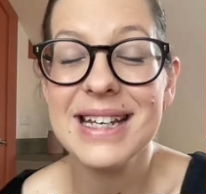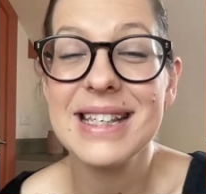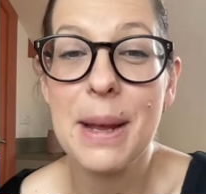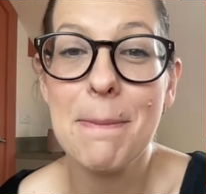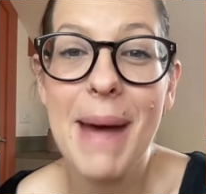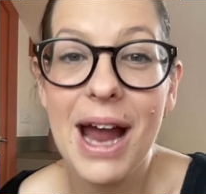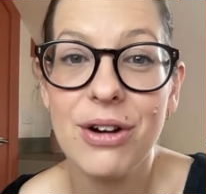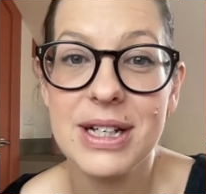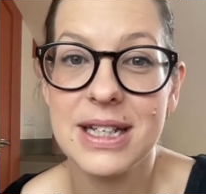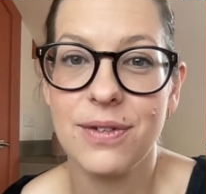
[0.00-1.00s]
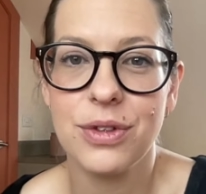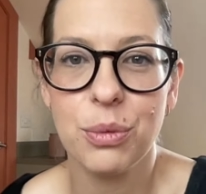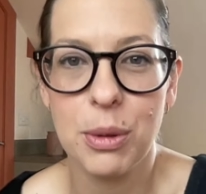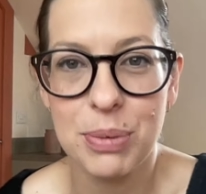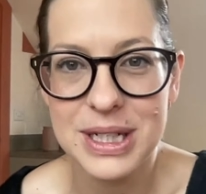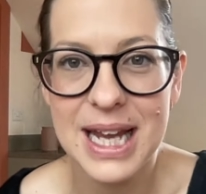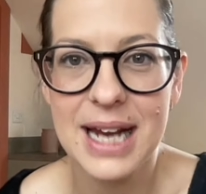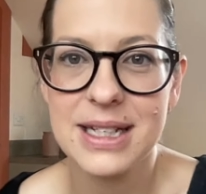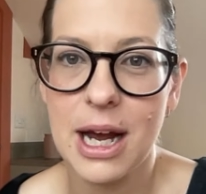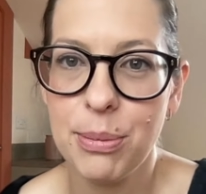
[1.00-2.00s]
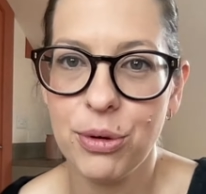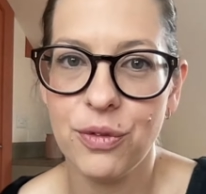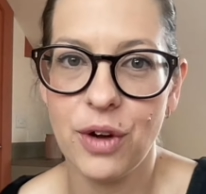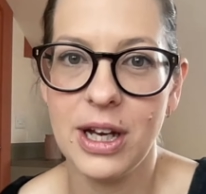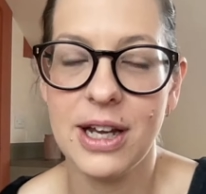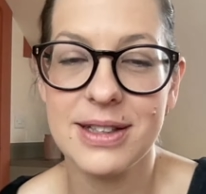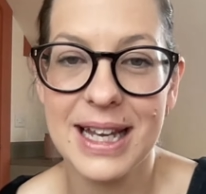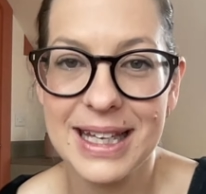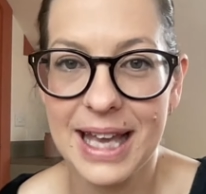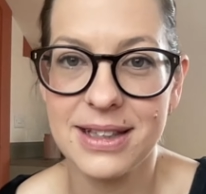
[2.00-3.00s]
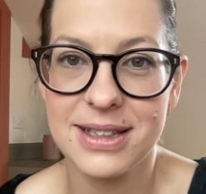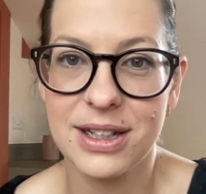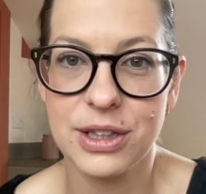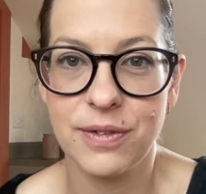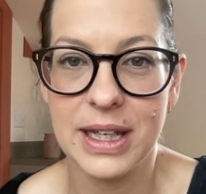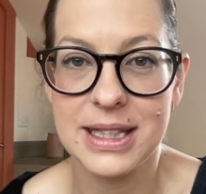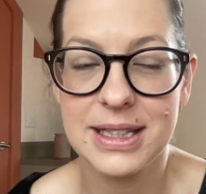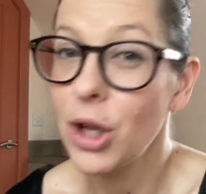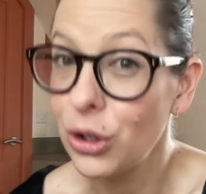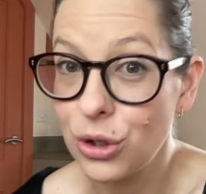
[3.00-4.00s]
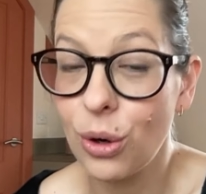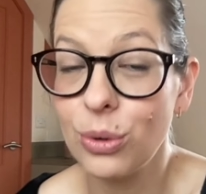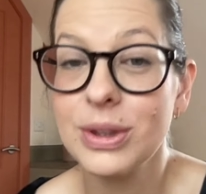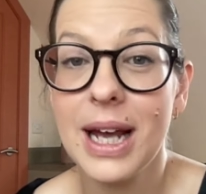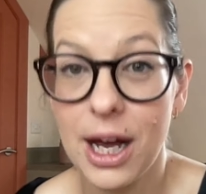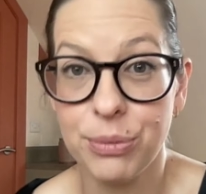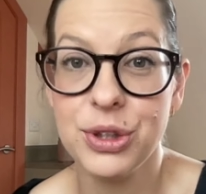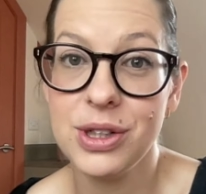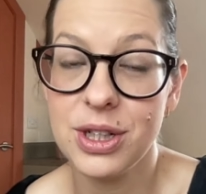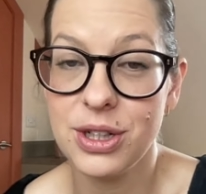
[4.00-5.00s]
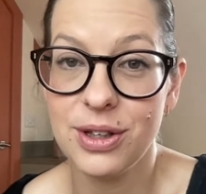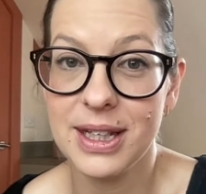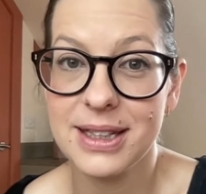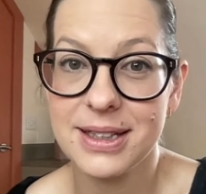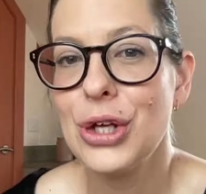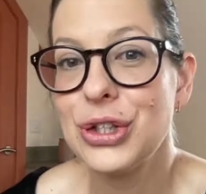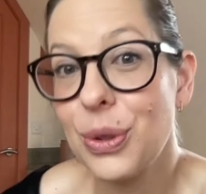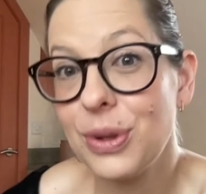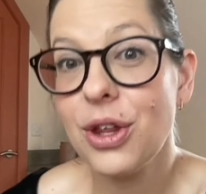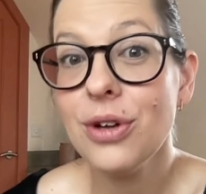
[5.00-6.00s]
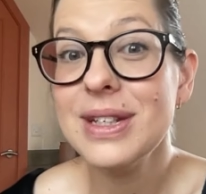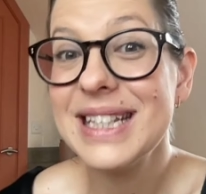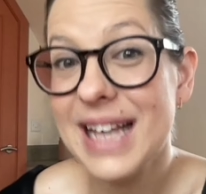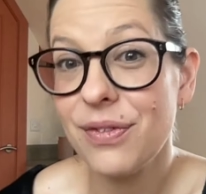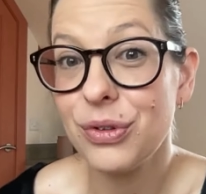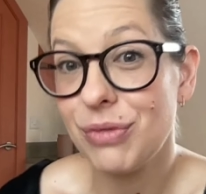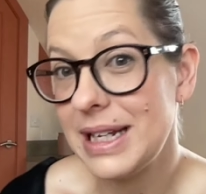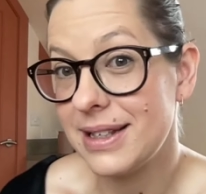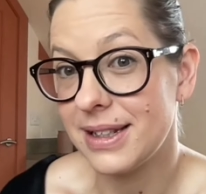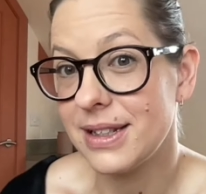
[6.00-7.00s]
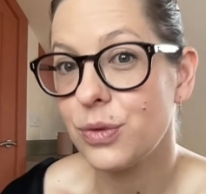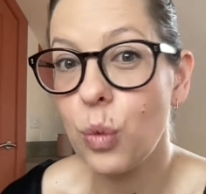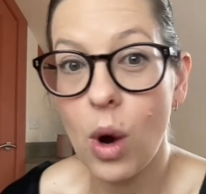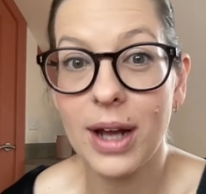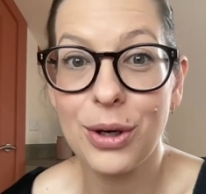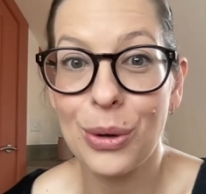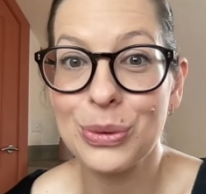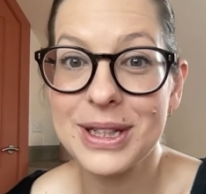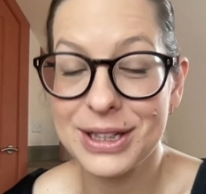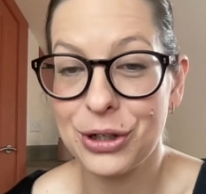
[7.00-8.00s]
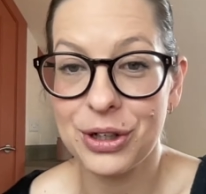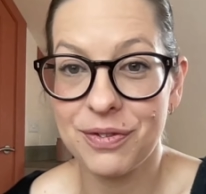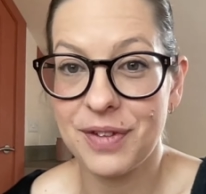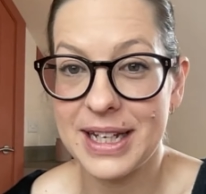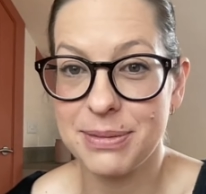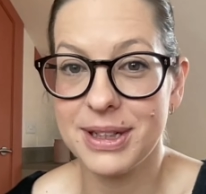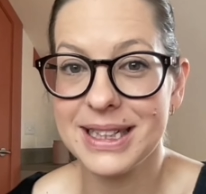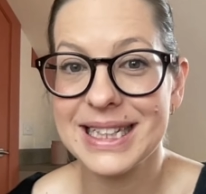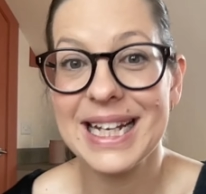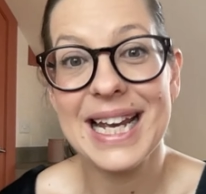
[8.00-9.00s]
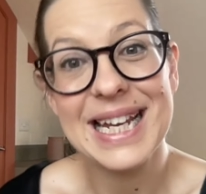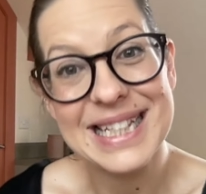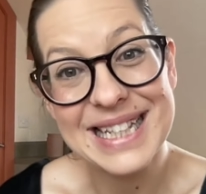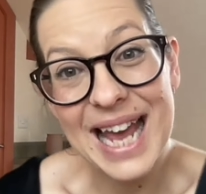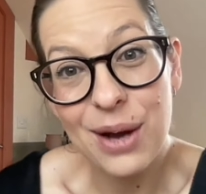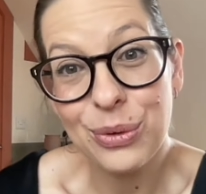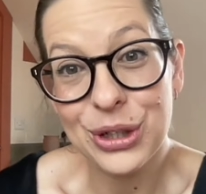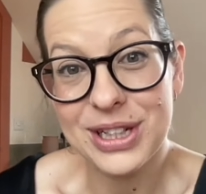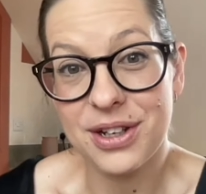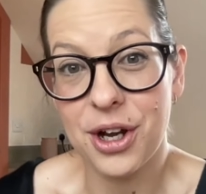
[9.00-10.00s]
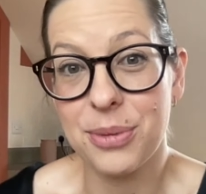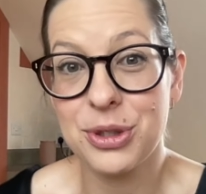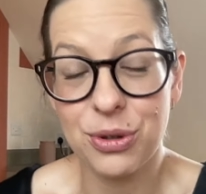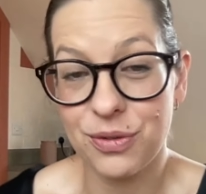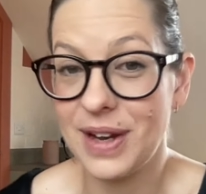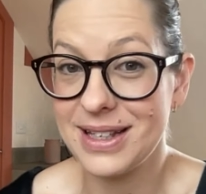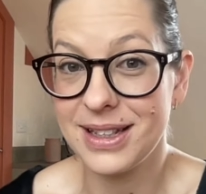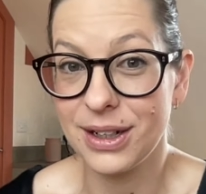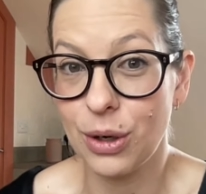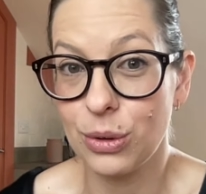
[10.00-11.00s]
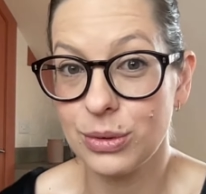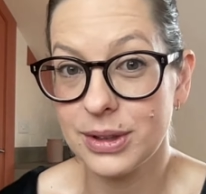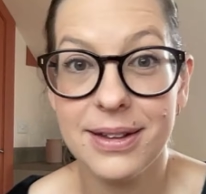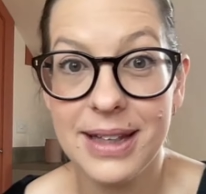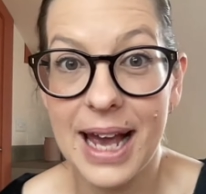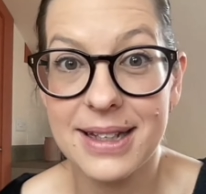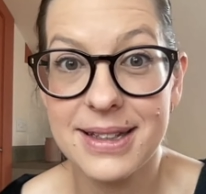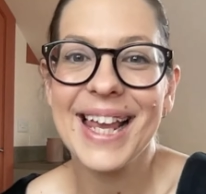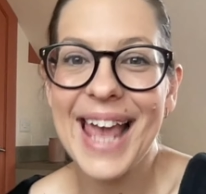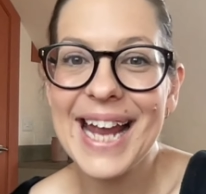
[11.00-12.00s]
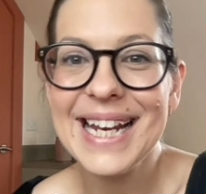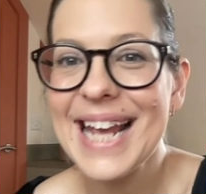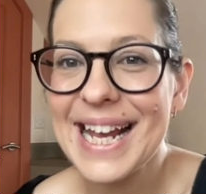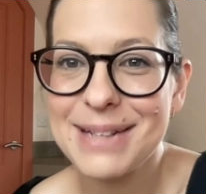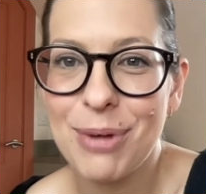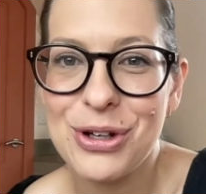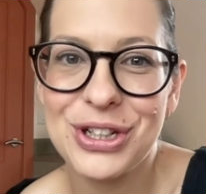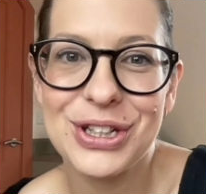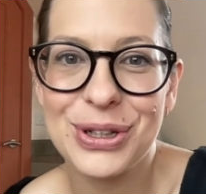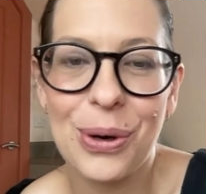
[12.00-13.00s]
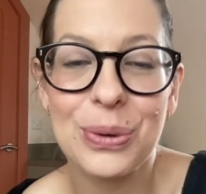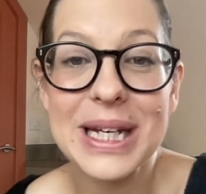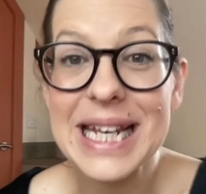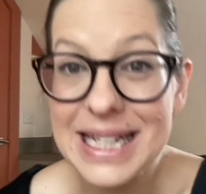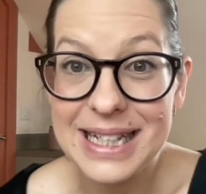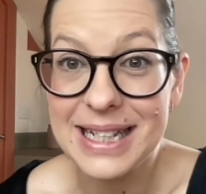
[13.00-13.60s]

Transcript: is imperative that we protect our portfolios against such events, and gold helps you to do this. So with those 7 reasons why gold is a good investment, is now a good time to invest in gold? Yes, gaining exposure to gold is